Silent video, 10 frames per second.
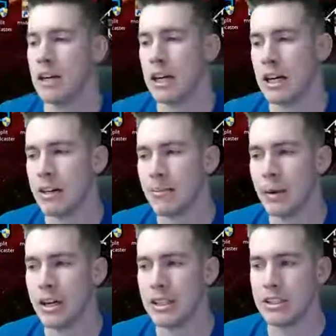
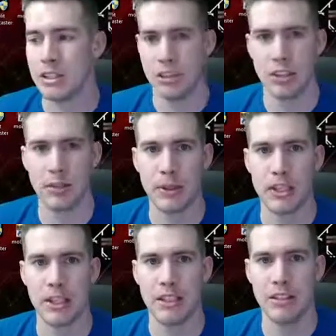But just
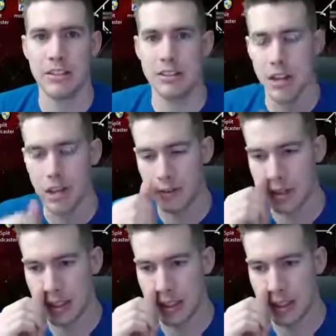because of